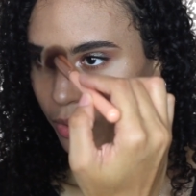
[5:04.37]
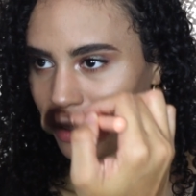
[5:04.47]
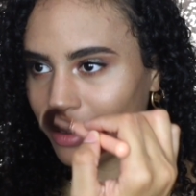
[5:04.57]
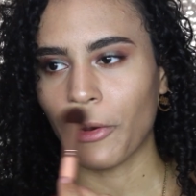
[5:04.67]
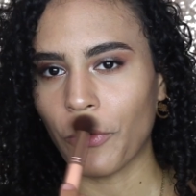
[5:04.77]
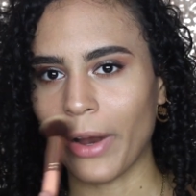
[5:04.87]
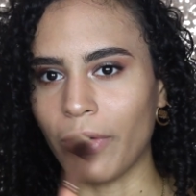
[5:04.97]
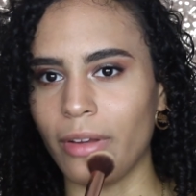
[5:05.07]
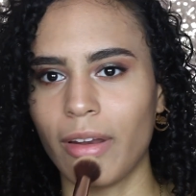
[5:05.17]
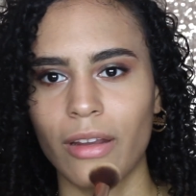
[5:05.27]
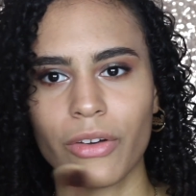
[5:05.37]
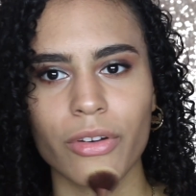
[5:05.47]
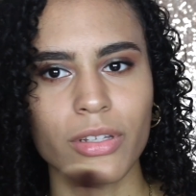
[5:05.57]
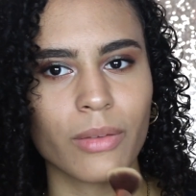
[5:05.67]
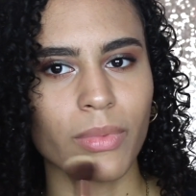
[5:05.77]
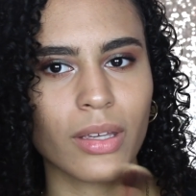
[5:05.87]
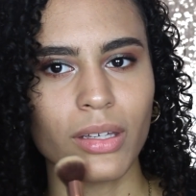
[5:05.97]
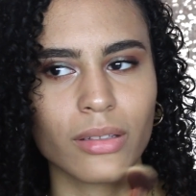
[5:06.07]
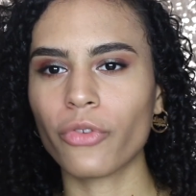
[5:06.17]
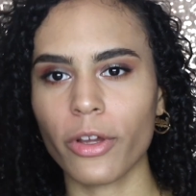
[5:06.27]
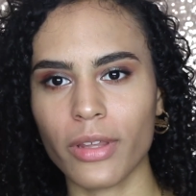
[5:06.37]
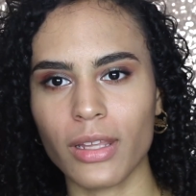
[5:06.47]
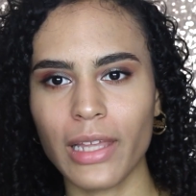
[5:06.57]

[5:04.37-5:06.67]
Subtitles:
we'll drown in it or something. For the